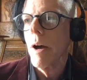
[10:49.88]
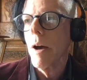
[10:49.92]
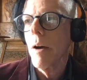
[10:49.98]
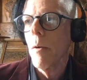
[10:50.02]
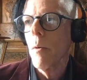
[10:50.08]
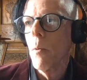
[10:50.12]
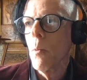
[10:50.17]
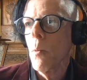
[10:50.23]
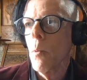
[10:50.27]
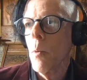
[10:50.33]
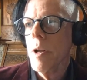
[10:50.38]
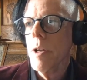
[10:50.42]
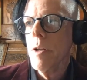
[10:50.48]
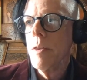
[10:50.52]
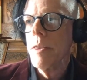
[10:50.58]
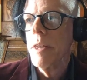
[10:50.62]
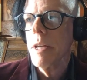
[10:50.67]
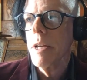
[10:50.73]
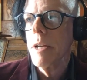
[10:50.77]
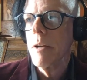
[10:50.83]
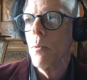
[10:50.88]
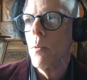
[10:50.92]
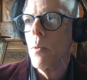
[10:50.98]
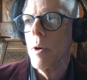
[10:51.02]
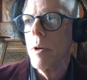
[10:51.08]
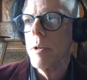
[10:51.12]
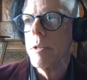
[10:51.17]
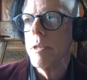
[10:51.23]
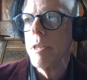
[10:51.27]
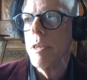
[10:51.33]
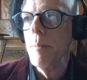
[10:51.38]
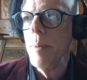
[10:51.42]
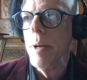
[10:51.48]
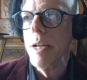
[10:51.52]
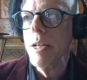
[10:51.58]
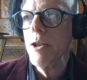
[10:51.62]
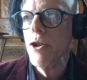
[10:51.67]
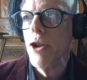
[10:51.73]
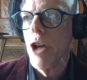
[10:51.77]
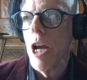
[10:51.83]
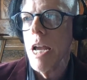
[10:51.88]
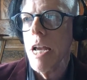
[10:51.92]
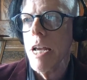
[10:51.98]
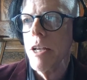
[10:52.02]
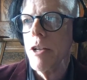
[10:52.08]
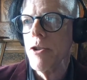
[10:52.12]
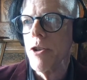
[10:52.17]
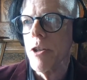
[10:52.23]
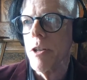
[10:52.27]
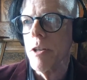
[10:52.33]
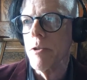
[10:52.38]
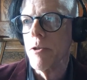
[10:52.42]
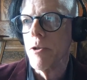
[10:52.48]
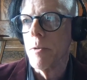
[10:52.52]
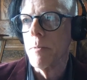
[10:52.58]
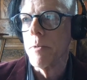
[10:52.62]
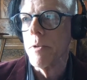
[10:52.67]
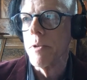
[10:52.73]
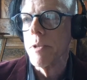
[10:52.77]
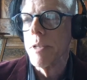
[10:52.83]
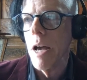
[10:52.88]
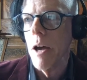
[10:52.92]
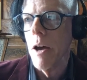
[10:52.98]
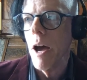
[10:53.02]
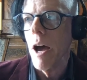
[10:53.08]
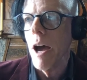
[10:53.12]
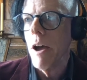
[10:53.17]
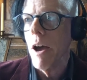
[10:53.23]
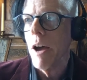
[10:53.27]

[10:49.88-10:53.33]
What do you think was the big change in terms of sound?